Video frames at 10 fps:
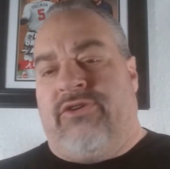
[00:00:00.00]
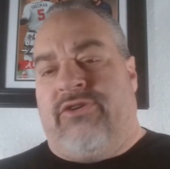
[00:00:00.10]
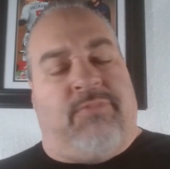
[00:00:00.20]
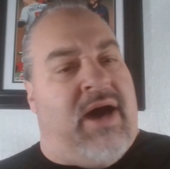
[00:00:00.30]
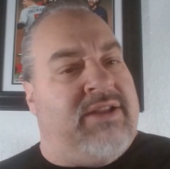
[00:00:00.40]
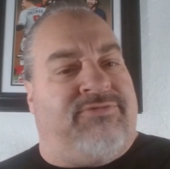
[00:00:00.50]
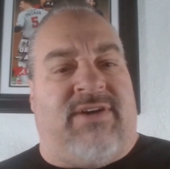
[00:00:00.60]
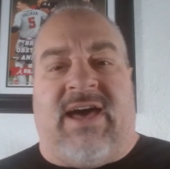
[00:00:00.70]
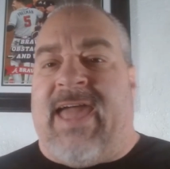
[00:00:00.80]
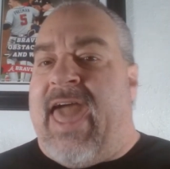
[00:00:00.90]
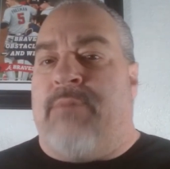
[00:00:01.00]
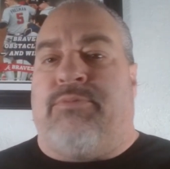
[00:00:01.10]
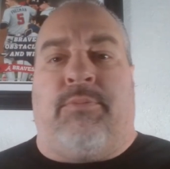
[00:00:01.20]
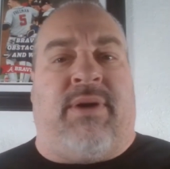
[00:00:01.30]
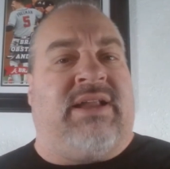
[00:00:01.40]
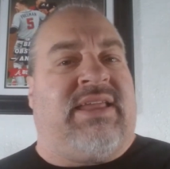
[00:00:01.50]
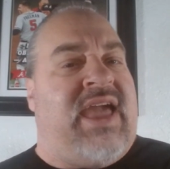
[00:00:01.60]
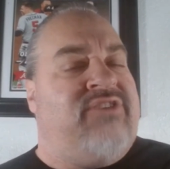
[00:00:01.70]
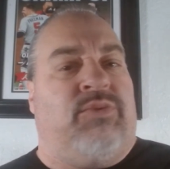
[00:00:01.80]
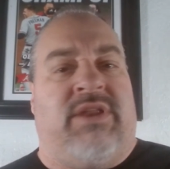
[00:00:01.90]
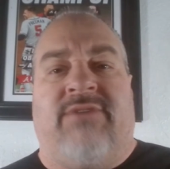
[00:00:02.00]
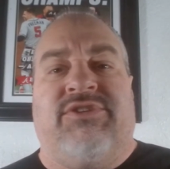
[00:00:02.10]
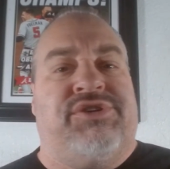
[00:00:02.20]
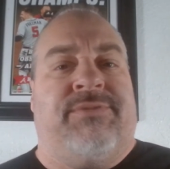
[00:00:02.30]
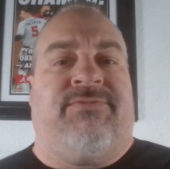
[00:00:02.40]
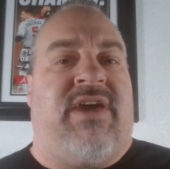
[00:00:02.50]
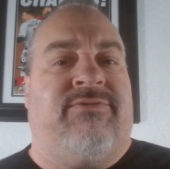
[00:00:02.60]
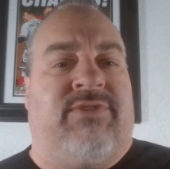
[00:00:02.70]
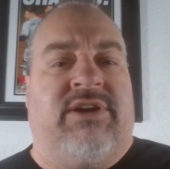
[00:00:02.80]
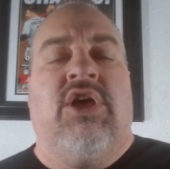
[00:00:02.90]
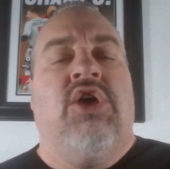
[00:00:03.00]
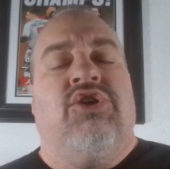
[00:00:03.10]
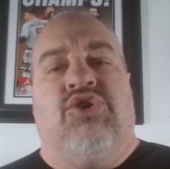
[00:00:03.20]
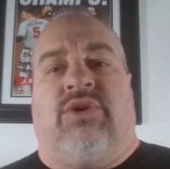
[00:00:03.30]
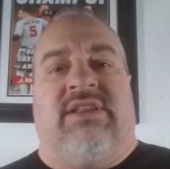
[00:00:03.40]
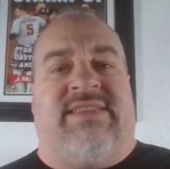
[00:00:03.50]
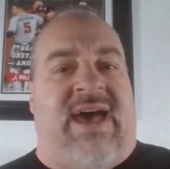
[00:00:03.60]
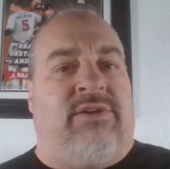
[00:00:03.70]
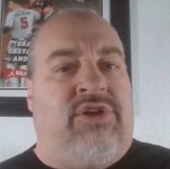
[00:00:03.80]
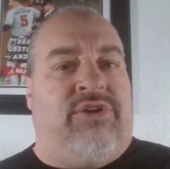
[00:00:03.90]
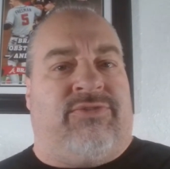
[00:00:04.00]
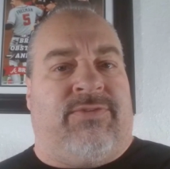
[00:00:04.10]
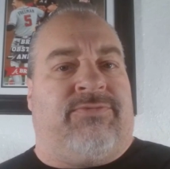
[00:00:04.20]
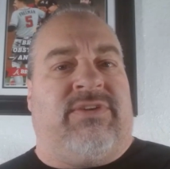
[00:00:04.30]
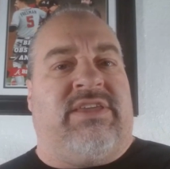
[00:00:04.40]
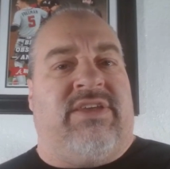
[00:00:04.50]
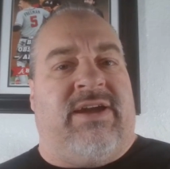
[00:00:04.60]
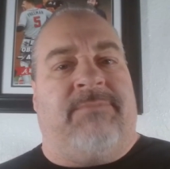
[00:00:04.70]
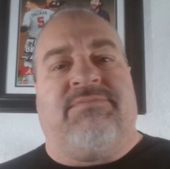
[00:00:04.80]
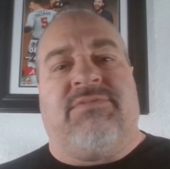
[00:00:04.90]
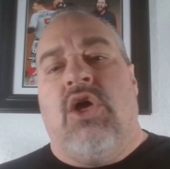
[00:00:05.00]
Spotify, Apple Podcasts, whatever's your favorite, you can download us for free there.